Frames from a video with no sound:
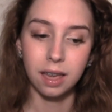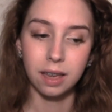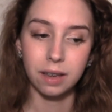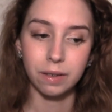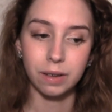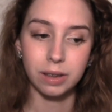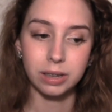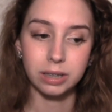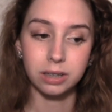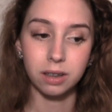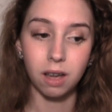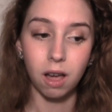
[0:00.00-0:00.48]
it
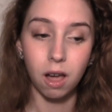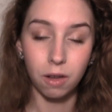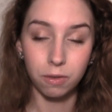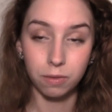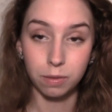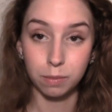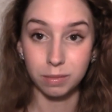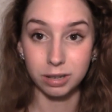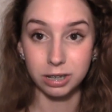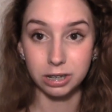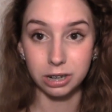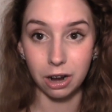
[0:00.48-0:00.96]
was all
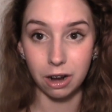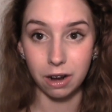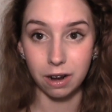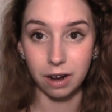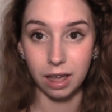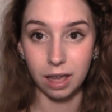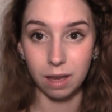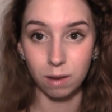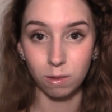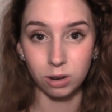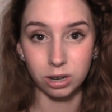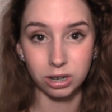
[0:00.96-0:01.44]
from the starter
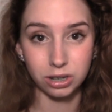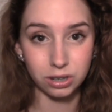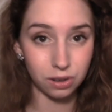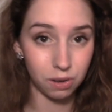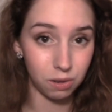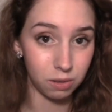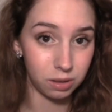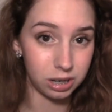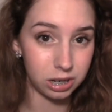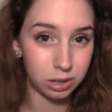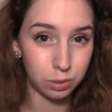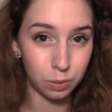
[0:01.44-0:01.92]
kit, which is
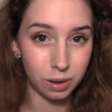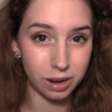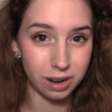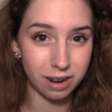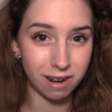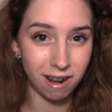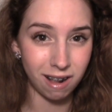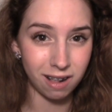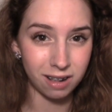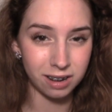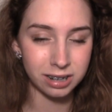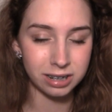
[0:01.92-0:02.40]
only
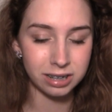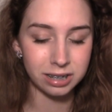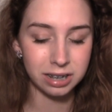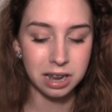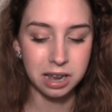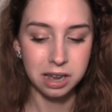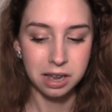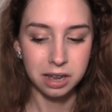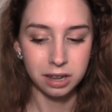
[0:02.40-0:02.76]
$20.